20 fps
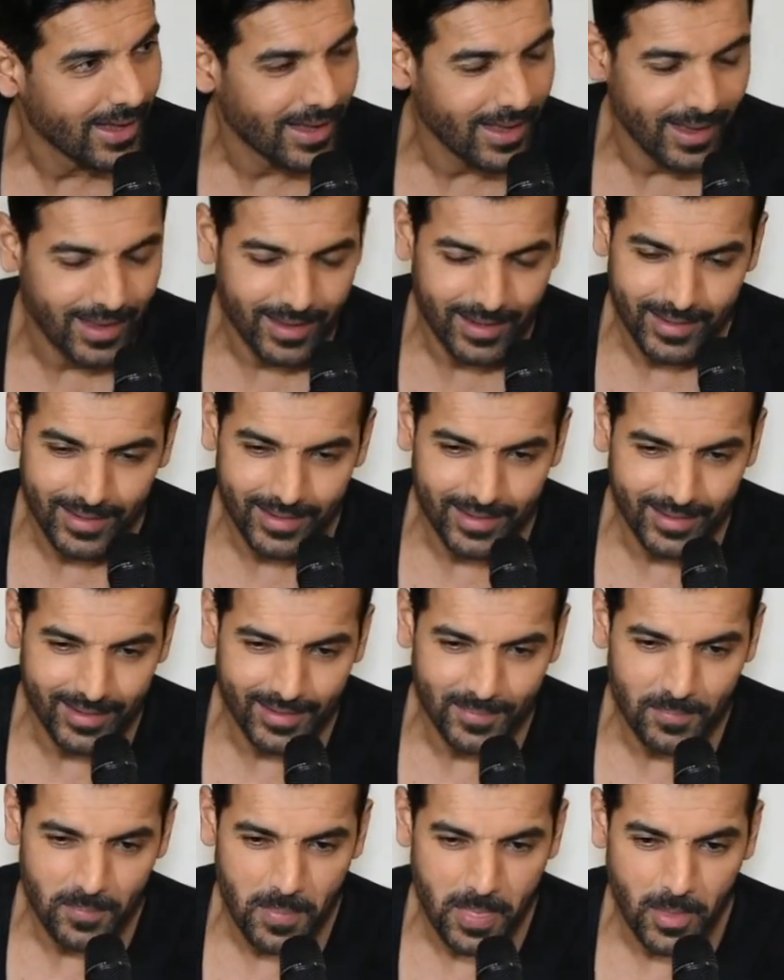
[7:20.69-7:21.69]
And
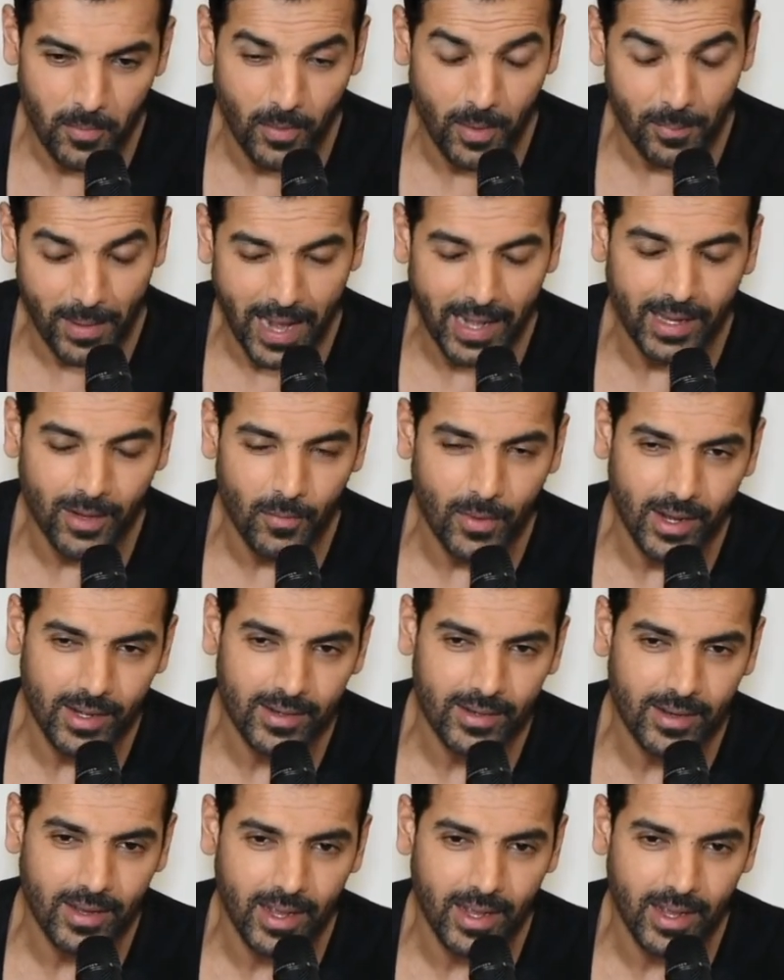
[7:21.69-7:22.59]
we're planning one.